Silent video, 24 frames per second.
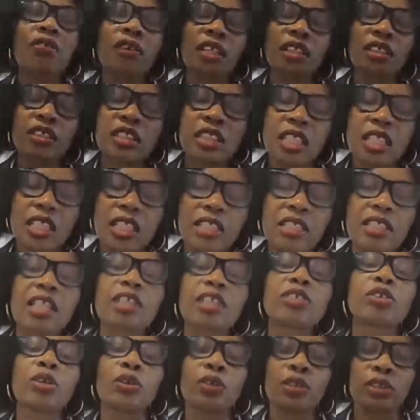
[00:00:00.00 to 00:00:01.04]

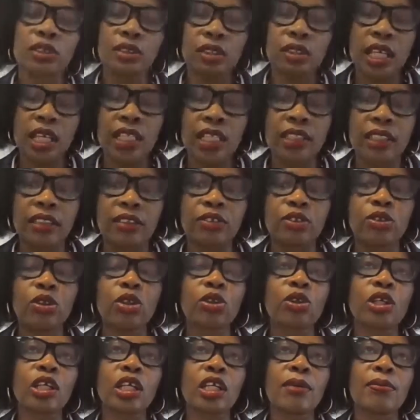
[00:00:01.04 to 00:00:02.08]
guaranteed that you're going to get
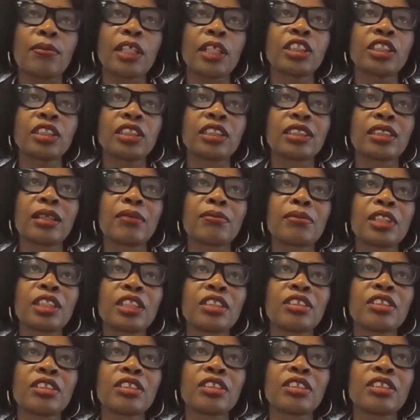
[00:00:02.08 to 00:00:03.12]
it. So you can imagine
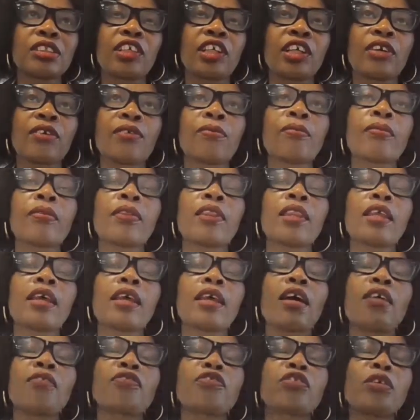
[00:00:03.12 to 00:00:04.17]
somebody traveling
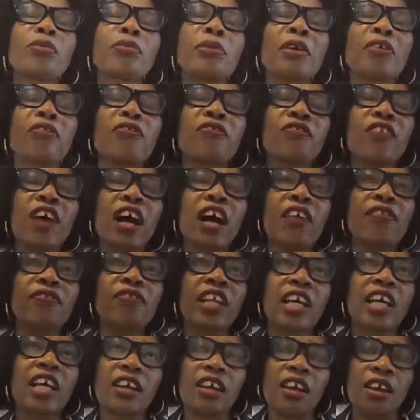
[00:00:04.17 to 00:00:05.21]
from a
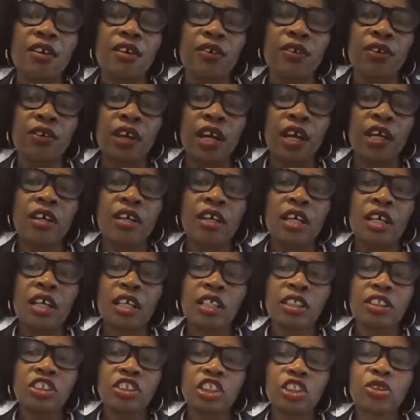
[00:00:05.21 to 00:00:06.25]
far-flung area
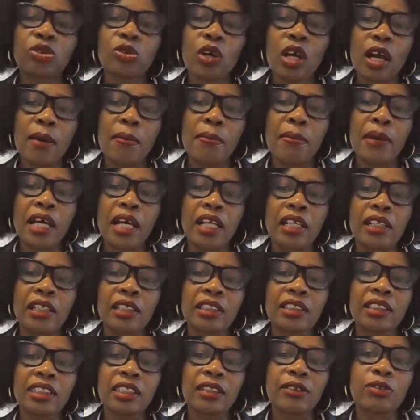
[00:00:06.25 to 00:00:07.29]
just to come and
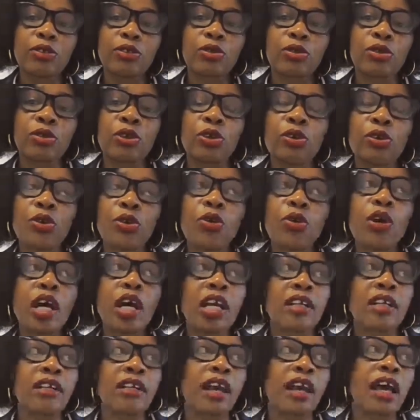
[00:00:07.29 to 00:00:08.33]
listen to you
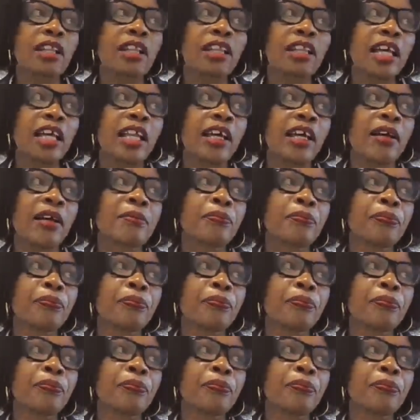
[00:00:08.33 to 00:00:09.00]
and the other